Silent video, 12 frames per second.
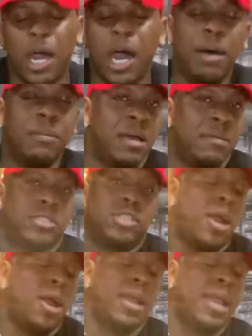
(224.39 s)
I'm
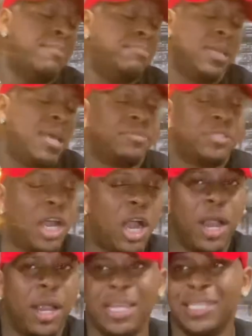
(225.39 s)
sorry. I'm
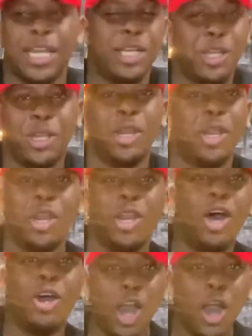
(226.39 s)
sorry. He's like,
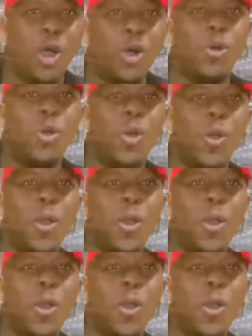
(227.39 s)
no.